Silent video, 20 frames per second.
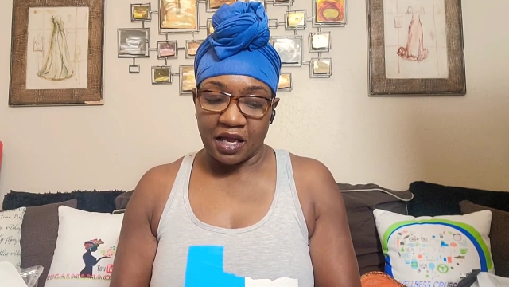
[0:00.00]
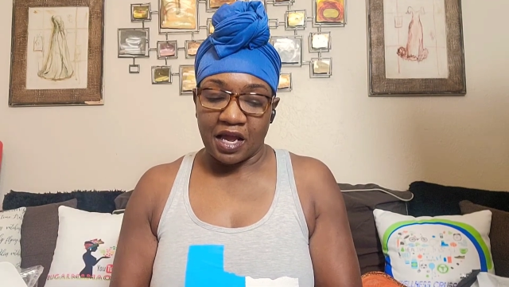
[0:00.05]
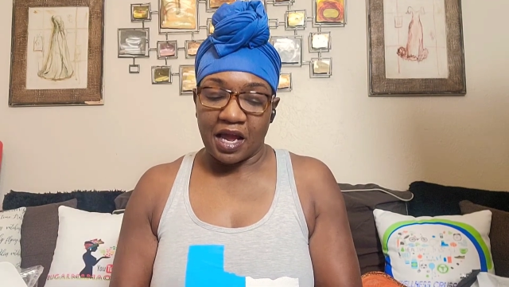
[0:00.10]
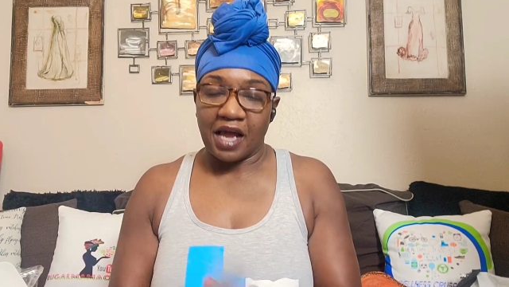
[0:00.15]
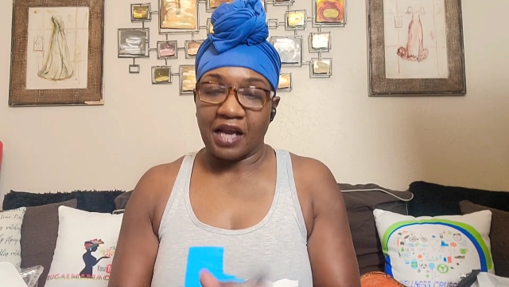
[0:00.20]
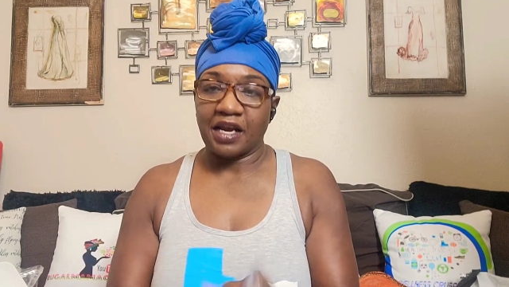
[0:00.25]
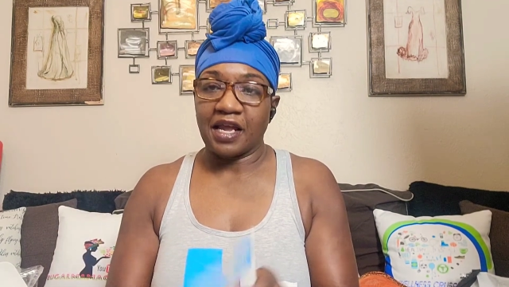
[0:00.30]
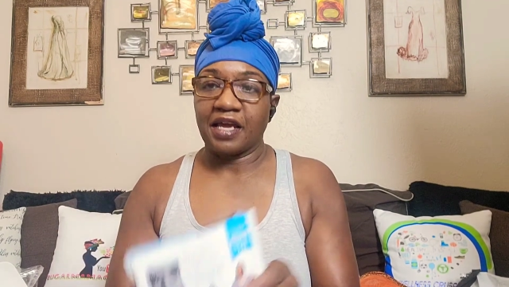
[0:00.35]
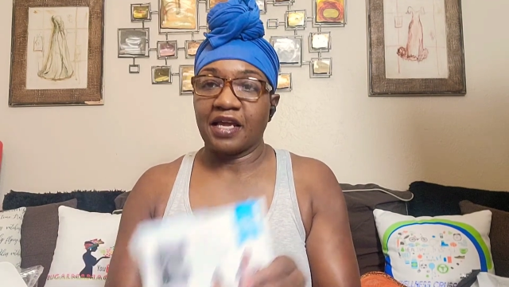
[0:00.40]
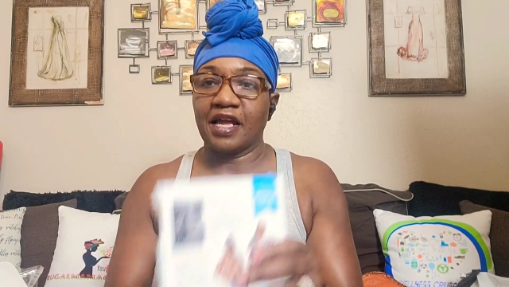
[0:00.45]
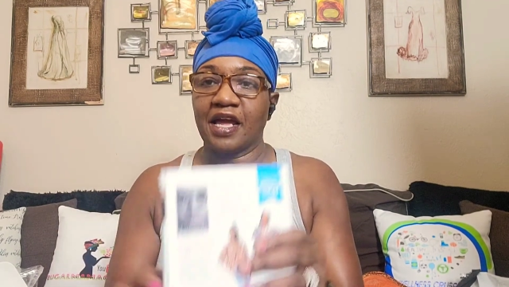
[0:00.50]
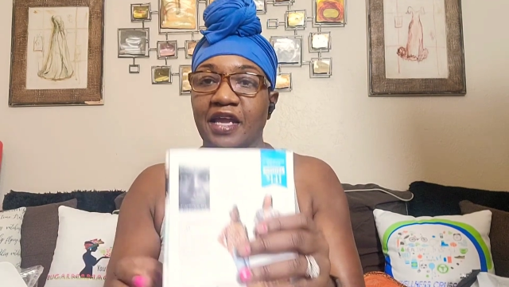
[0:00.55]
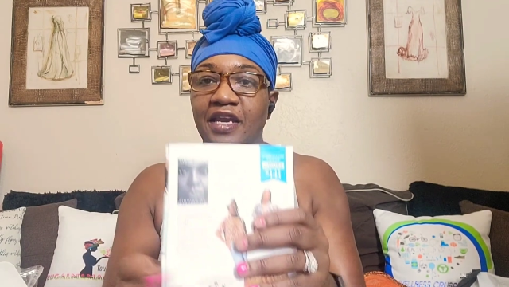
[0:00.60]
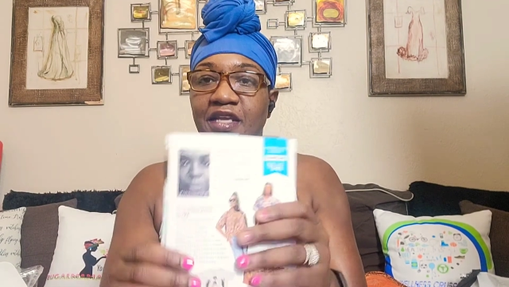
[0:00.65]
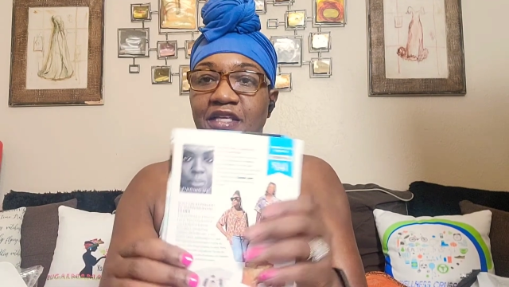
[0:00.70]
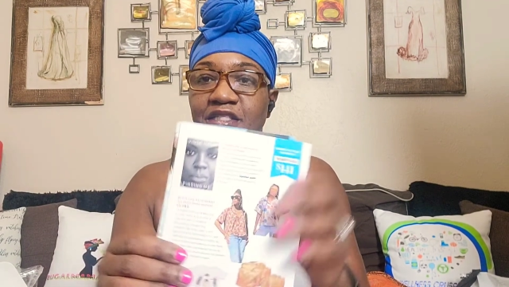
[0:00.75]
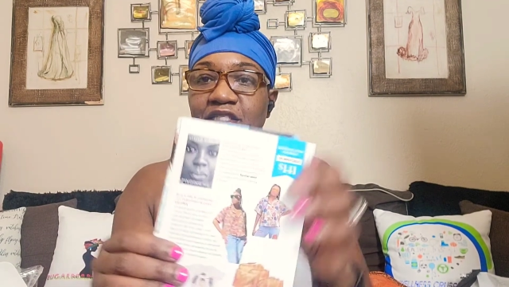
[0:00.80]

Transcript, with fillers: I like how they